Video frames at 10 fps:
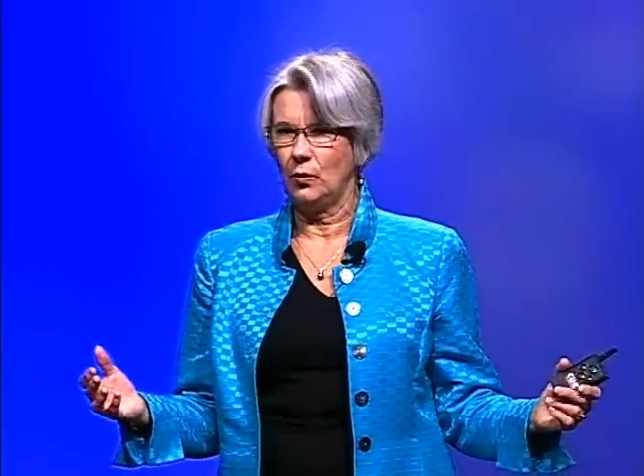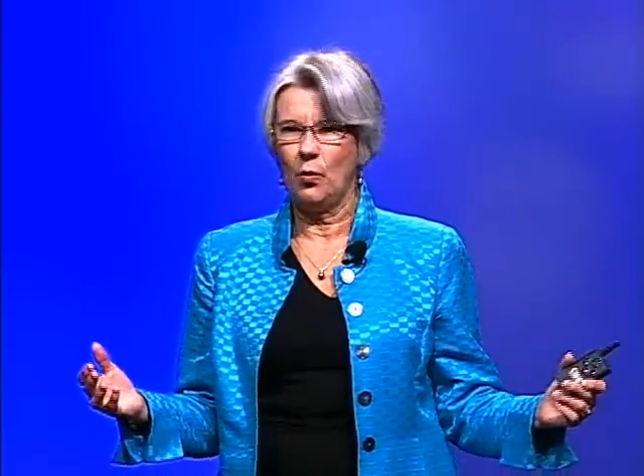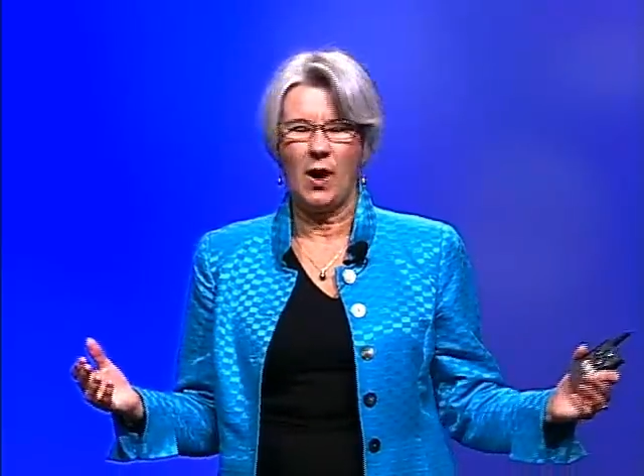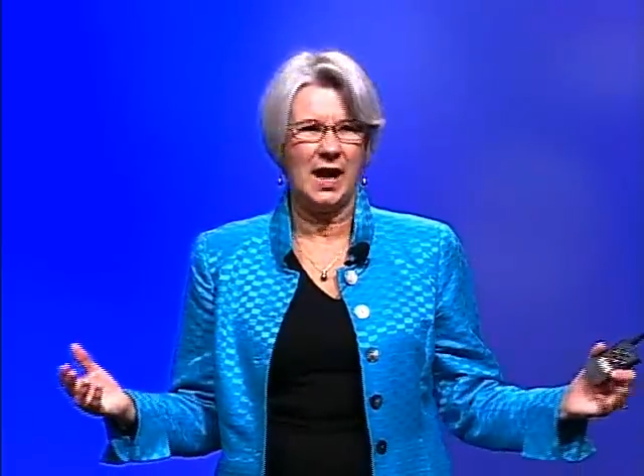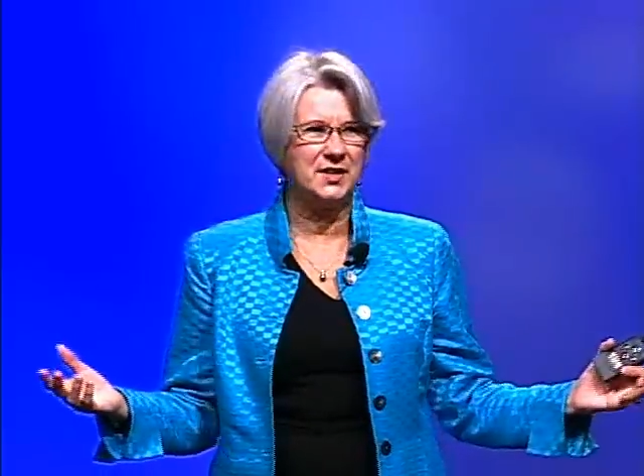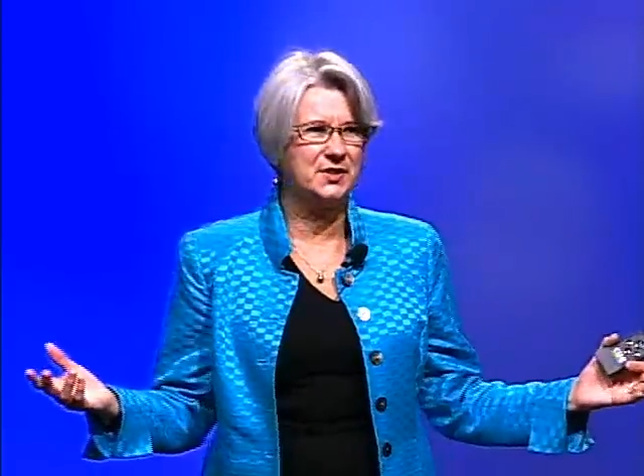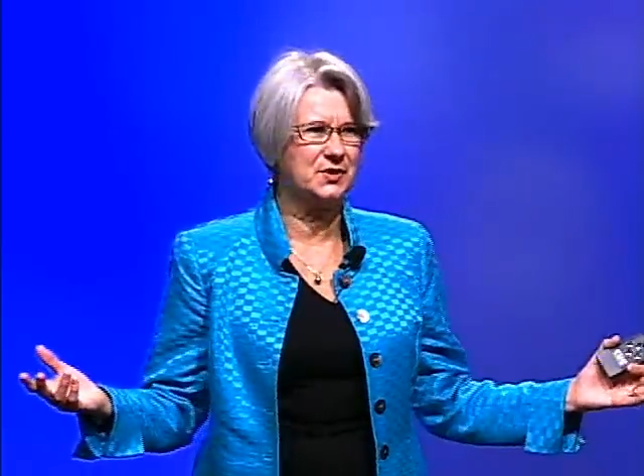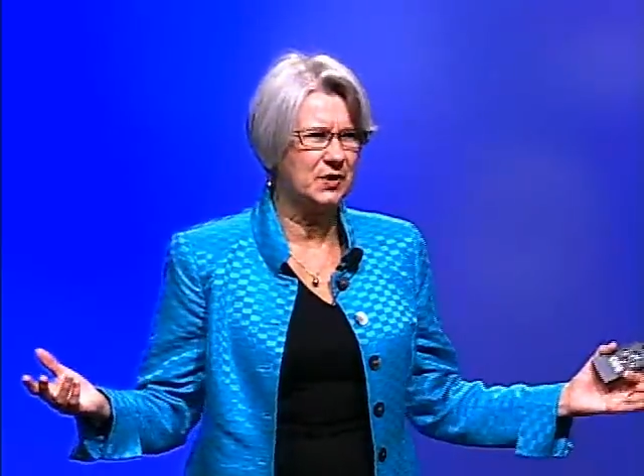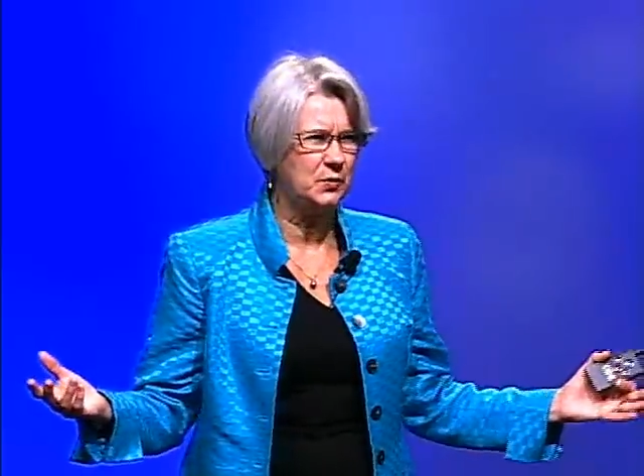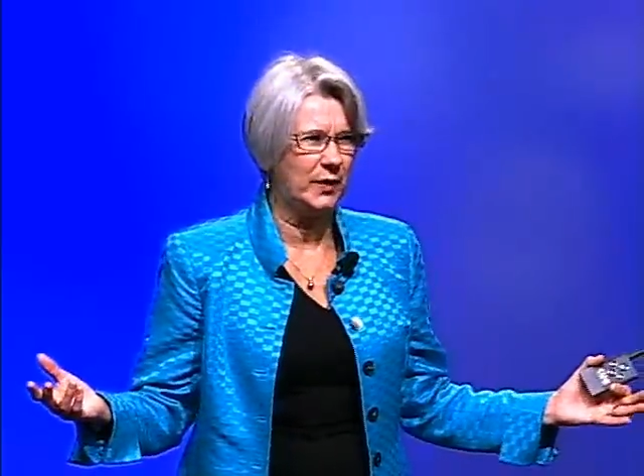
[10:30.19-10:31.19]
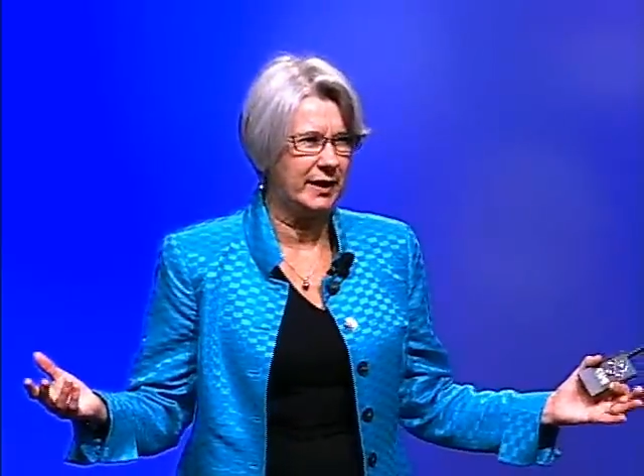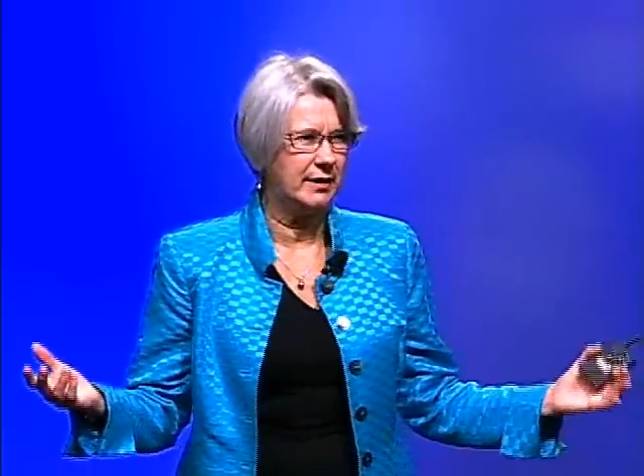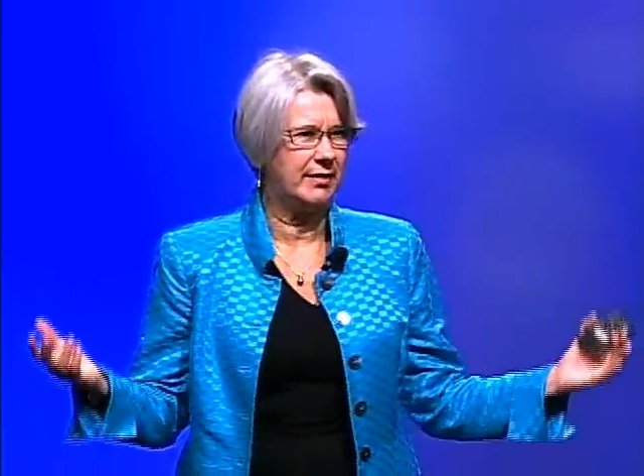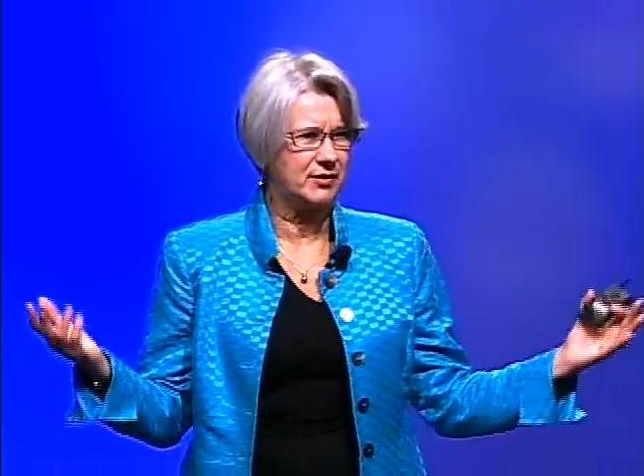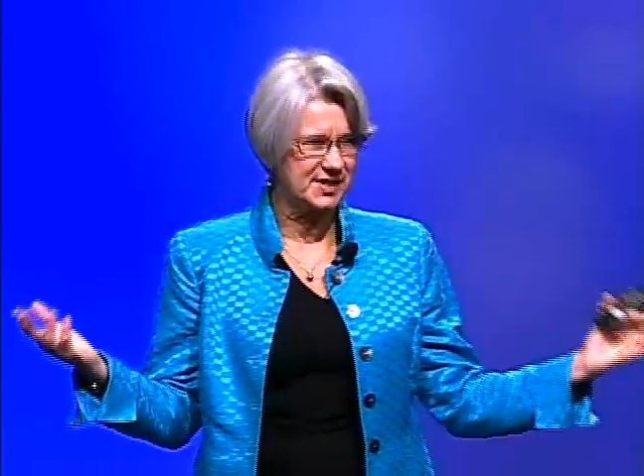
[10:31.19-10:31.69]
Why should
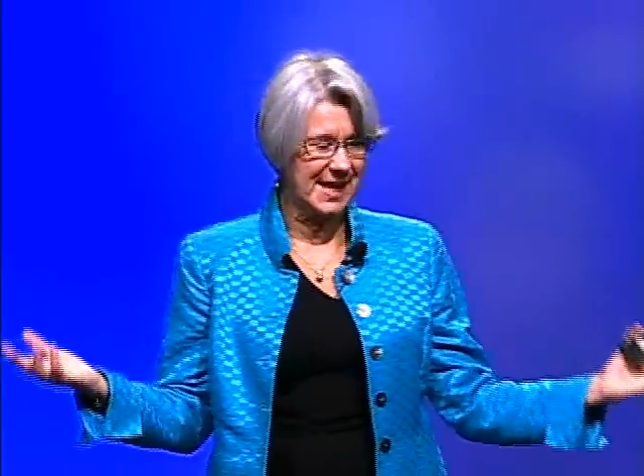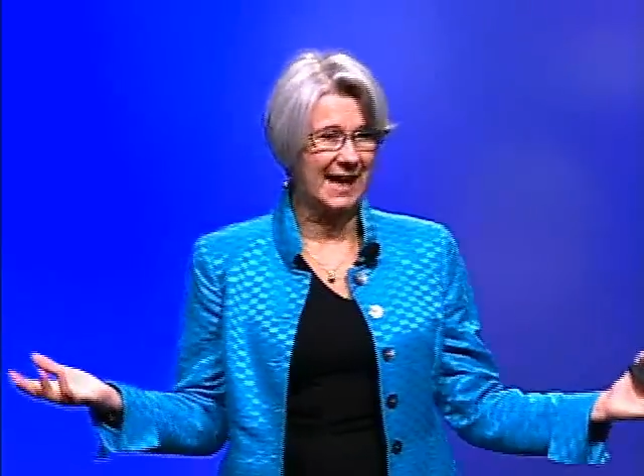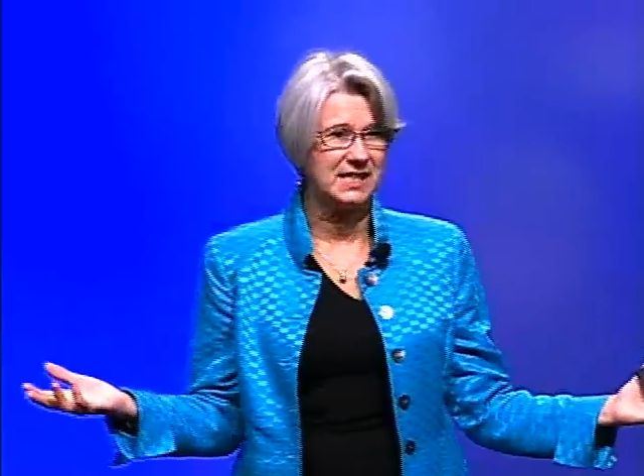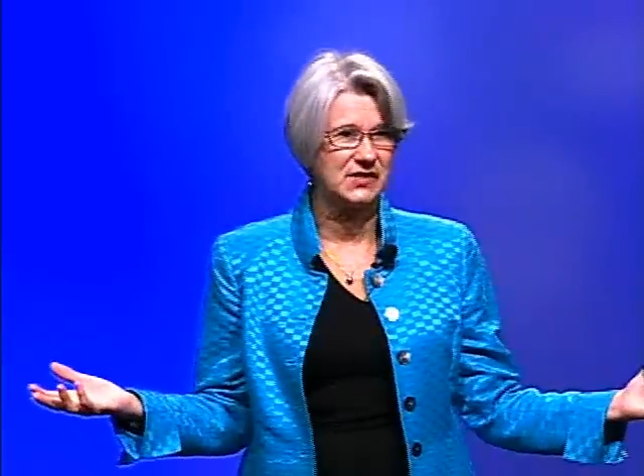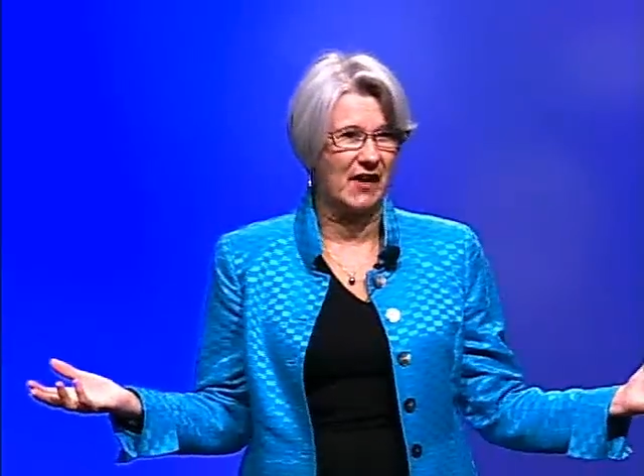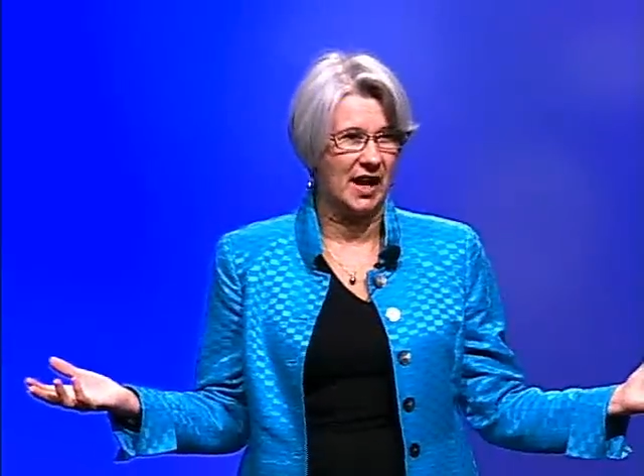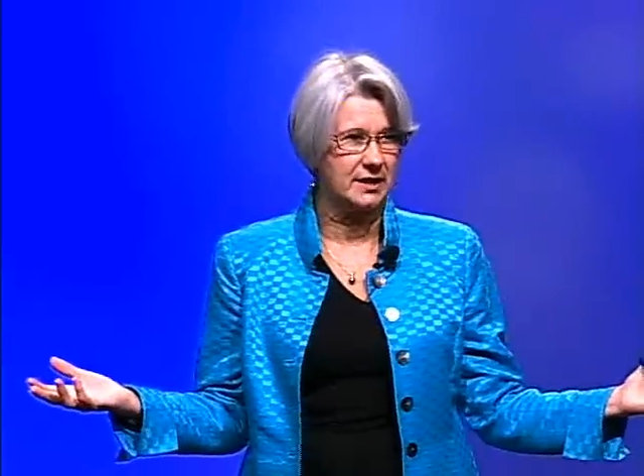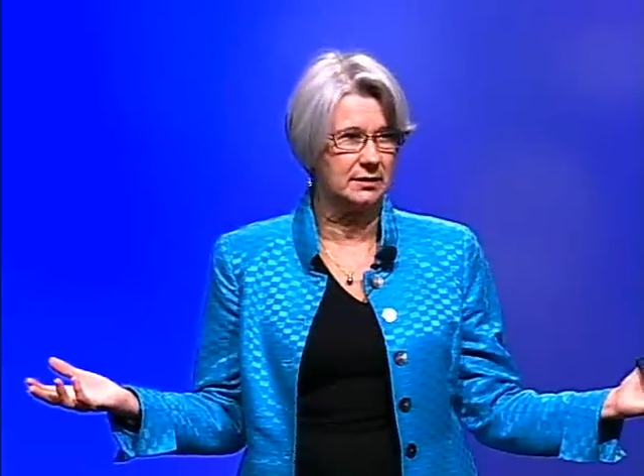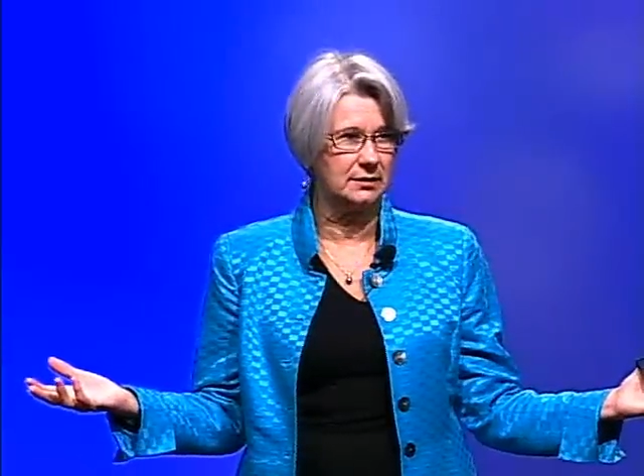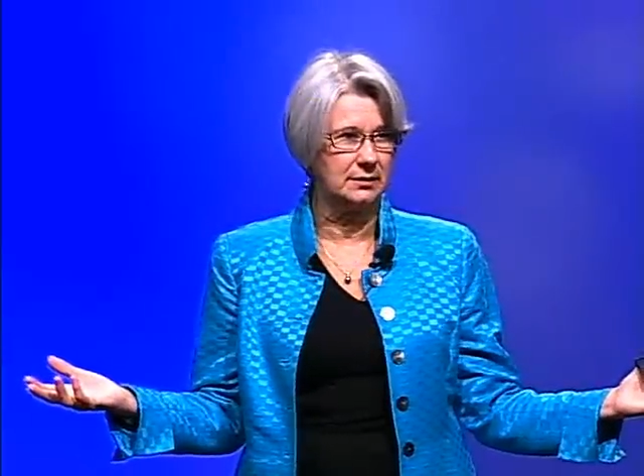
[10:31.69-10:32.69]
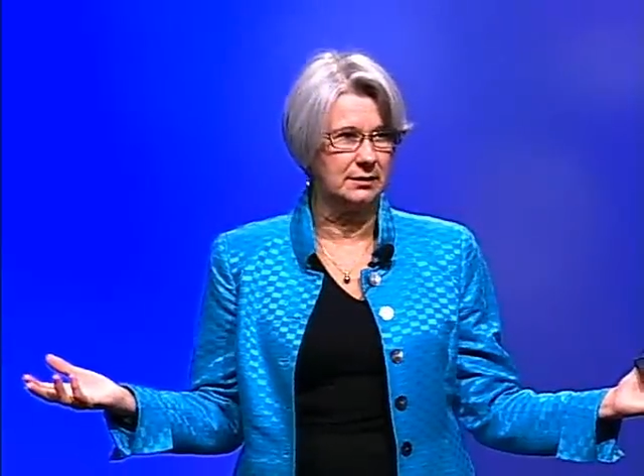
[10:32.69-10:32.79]
we? They're satisfied.